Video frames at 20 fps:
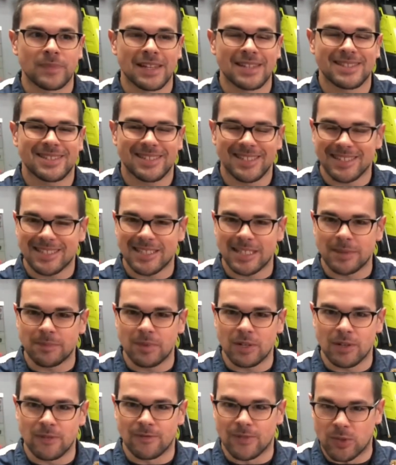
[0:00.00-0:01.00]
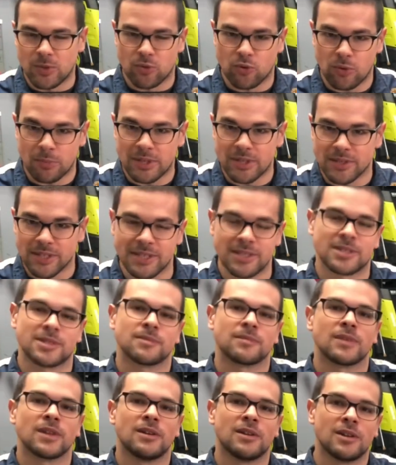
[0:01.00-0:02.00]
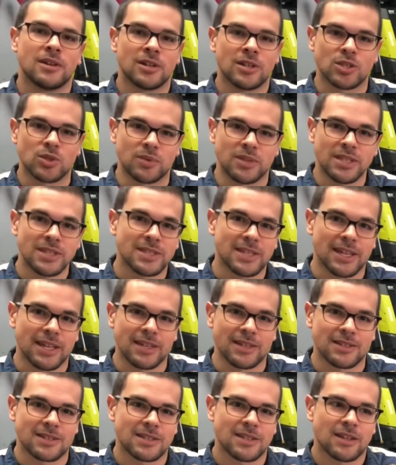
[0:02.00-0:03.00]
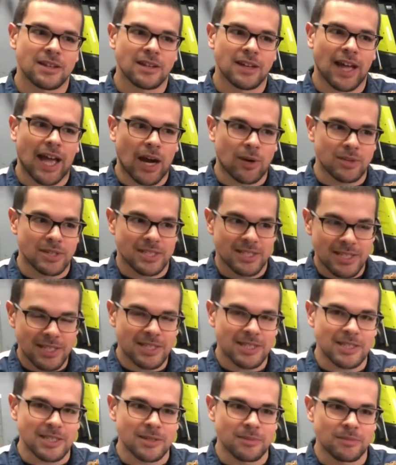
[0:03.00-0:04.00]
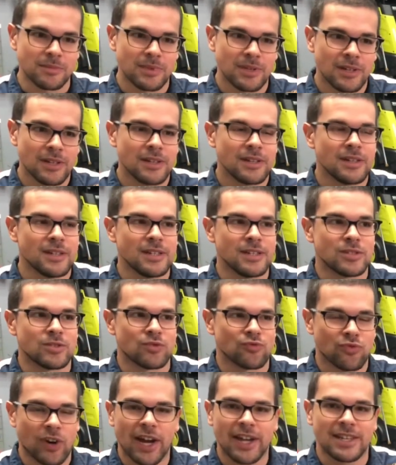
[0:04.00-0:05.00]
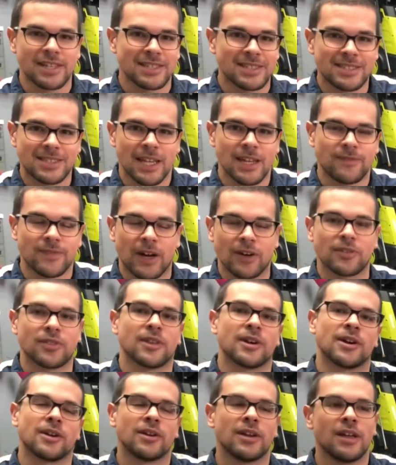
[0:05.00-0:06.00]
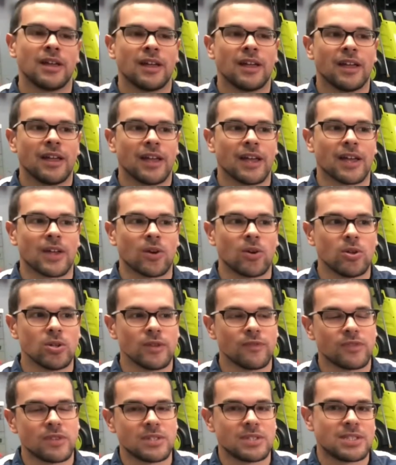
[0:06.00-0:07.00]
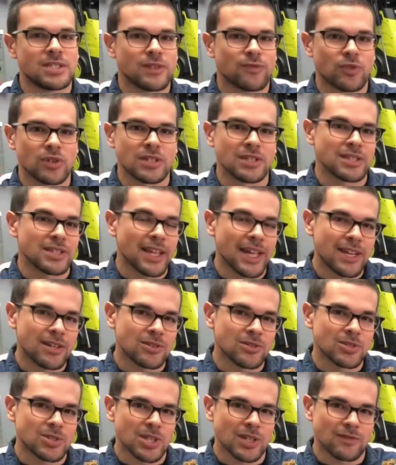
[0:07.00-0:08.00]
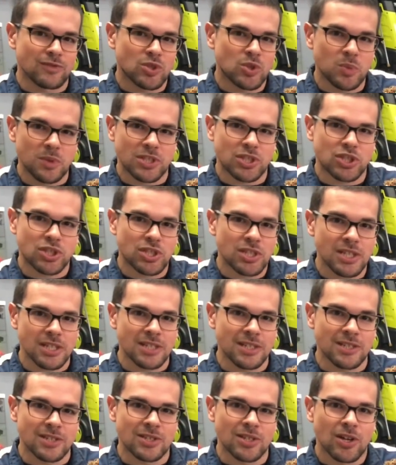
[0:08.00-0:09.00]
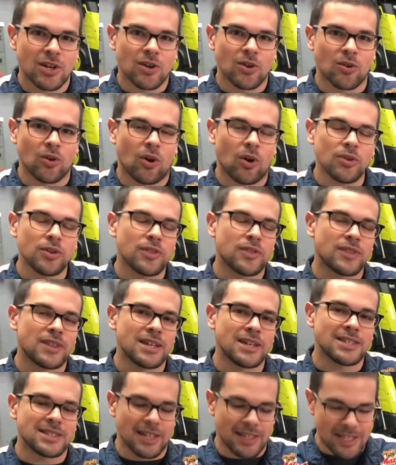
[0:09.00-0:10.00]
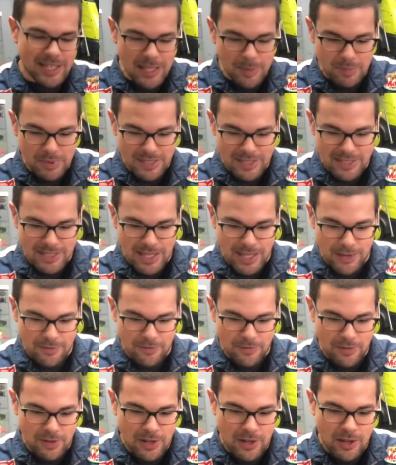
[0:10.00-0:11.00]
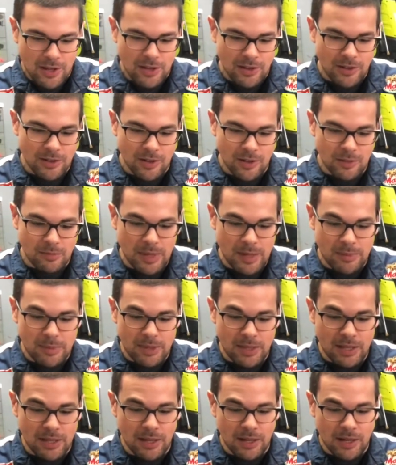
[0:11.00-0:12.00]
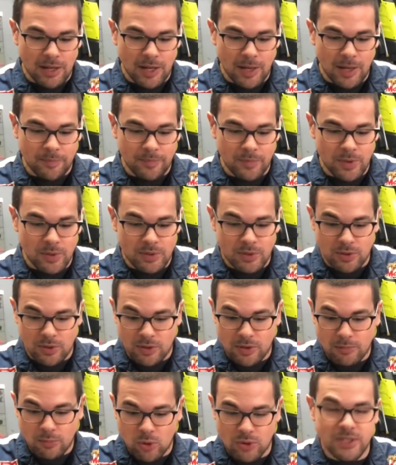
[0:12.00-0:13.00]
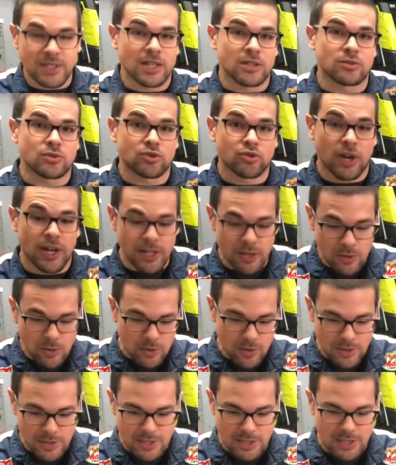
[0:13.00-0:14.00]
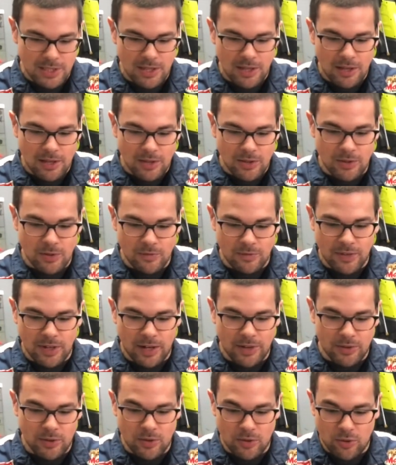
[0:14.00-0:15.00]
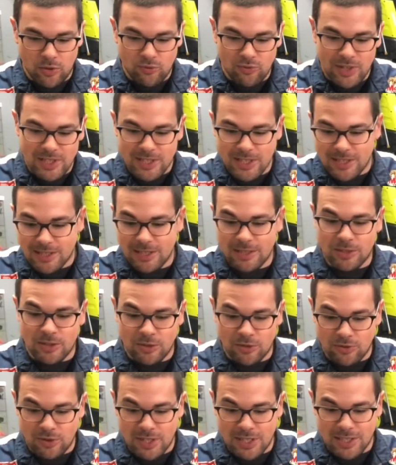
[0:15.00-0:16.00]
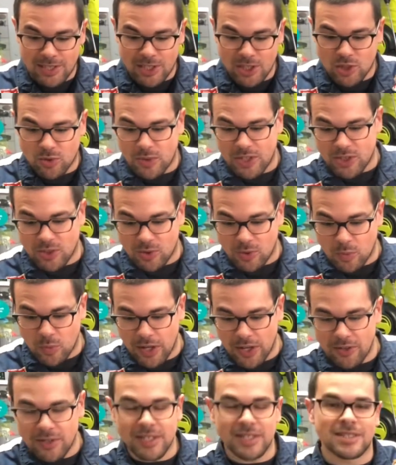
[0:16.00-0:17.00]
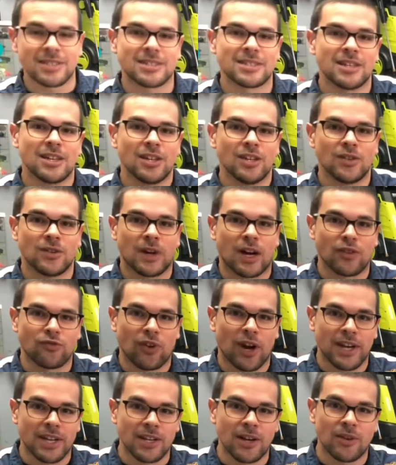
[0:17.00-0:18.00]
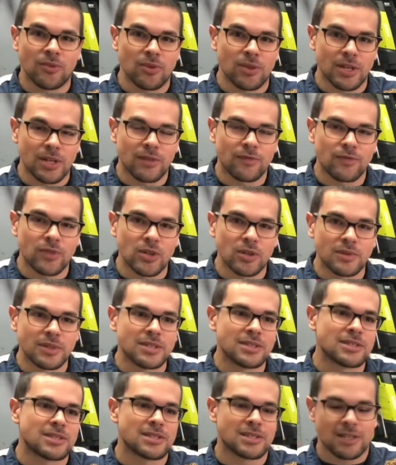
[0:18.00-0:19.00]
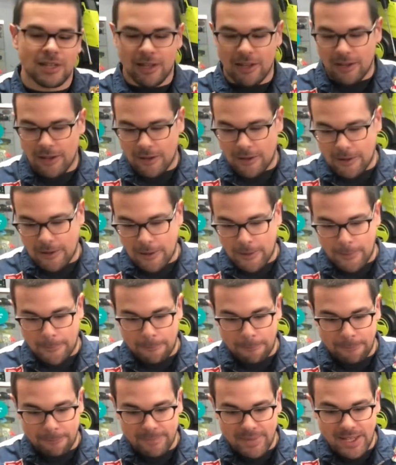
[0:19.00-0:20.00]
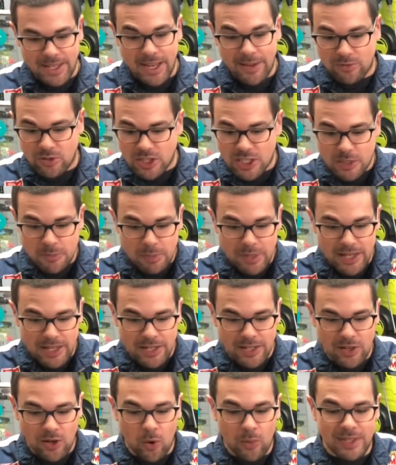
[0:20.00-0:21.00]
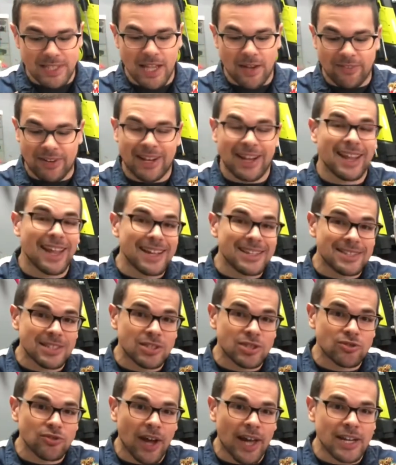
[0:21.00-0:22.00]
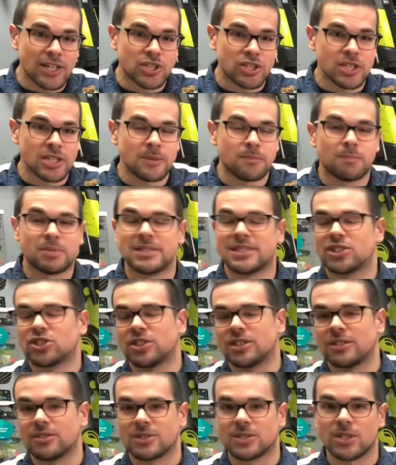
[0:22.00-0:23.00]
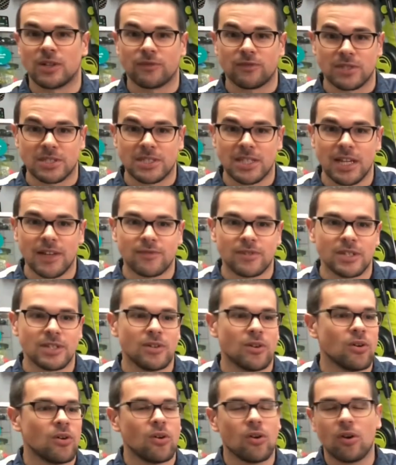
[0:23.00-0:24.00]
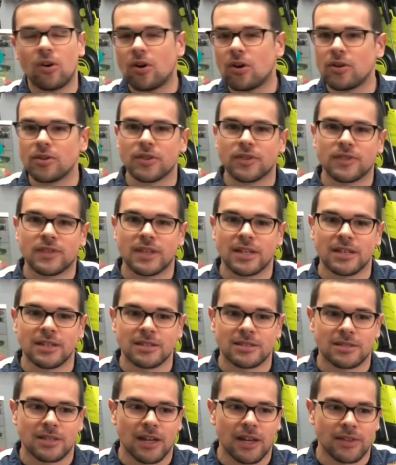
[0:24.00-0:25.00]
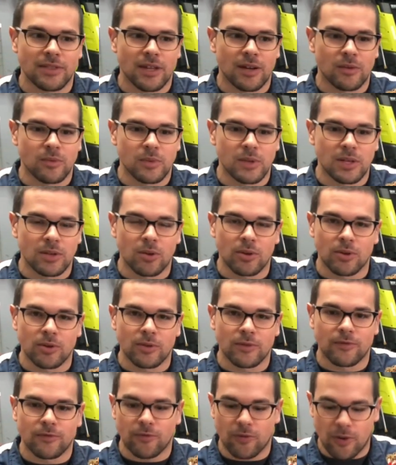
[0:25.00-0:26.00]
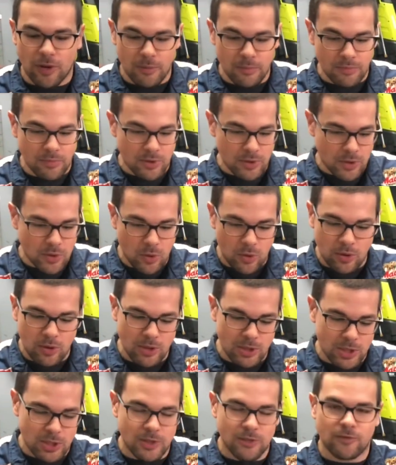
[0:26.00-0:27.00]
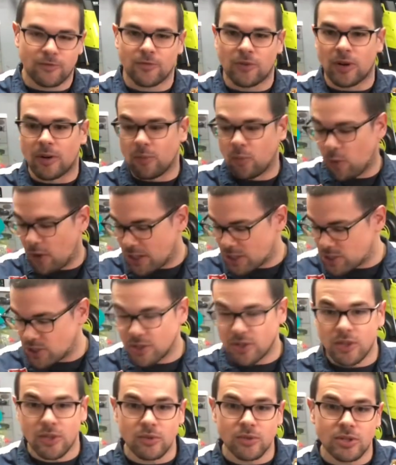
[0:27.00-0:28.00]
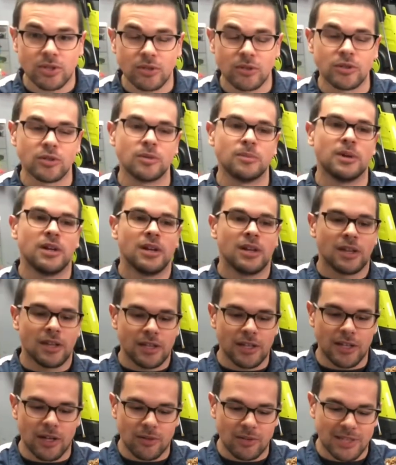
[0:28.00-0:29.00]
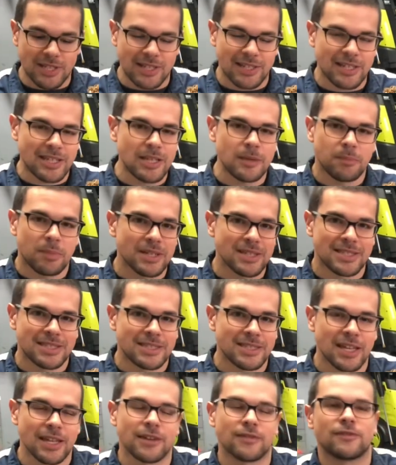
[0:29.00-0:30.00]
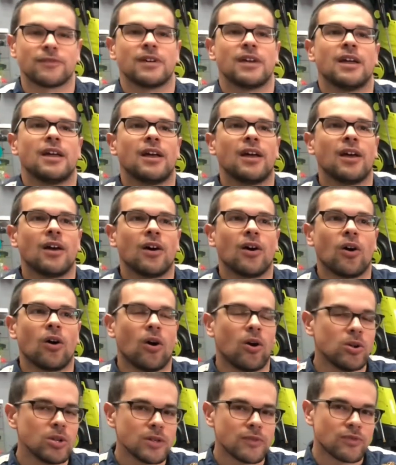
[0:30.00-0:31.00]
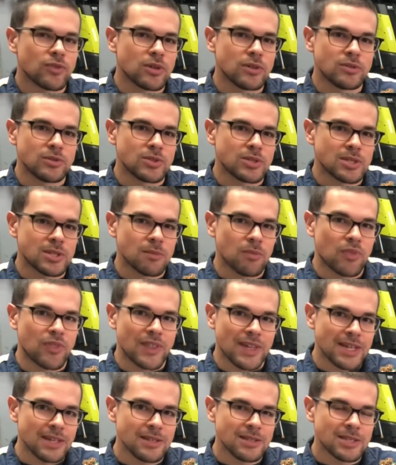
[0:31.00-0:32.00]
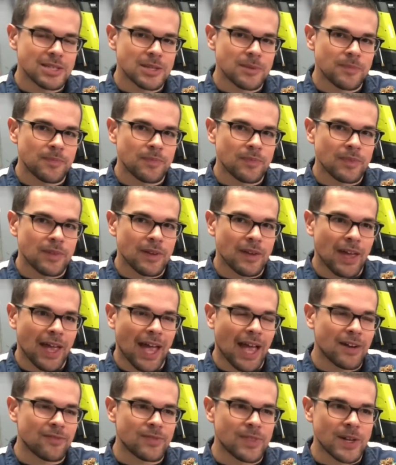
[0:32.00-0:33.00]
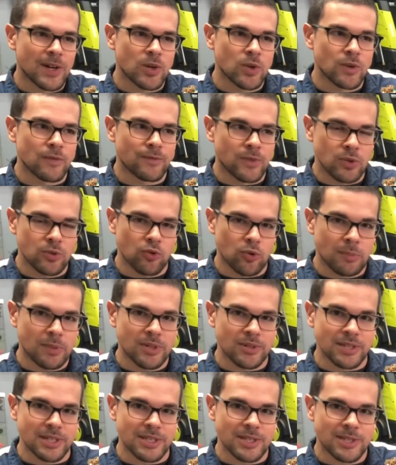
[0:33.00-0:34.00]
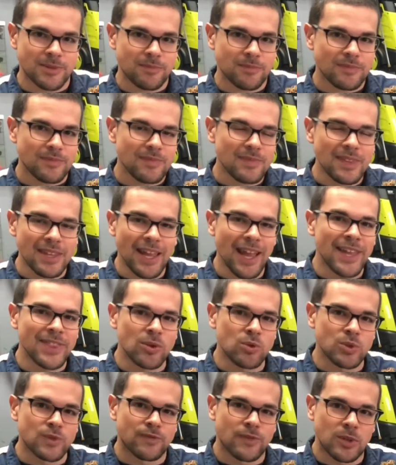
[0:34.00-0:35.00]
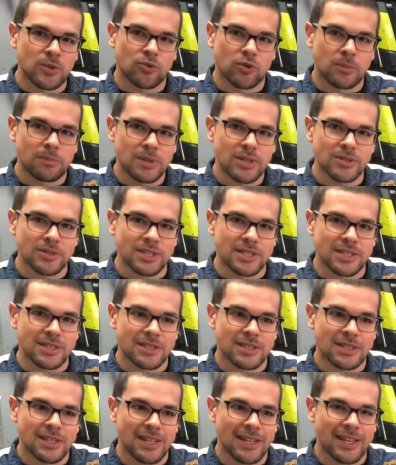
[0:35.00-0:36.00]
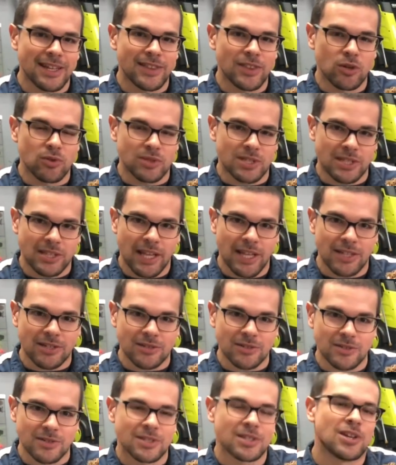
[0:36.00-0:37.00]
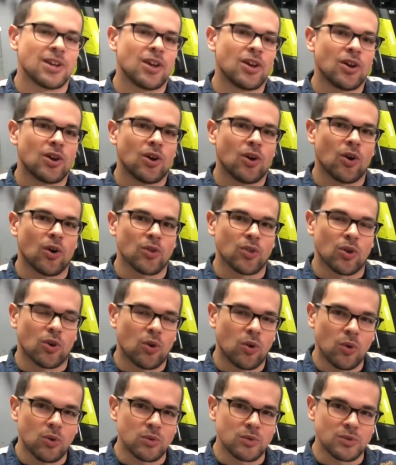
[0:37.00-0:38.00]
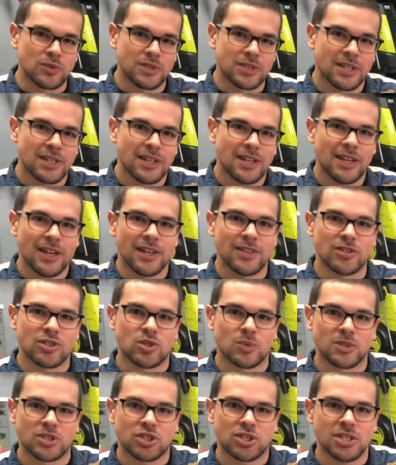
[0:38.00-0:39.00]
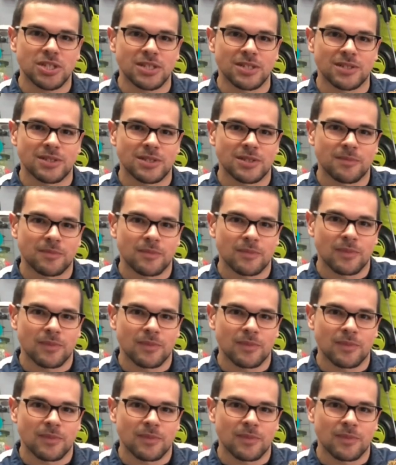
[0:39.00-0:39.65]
system vulnerabilities. So in this case, our system is riding safe out there, and all of the different layers of Swiss cheese are all the things that keep us safe. Maybe you took the motorcycle training course, you've got your 360-degree situational awareness, you're not riding under the influence, never speeding, always having an exit strategy, positioning yourself for safety, all the things that we learned from the course, from watching YouTube, to keep us safe. All of those things have their vulnerabilities. And those vulnerabilities in those layers are the holes in the Swiss cheese.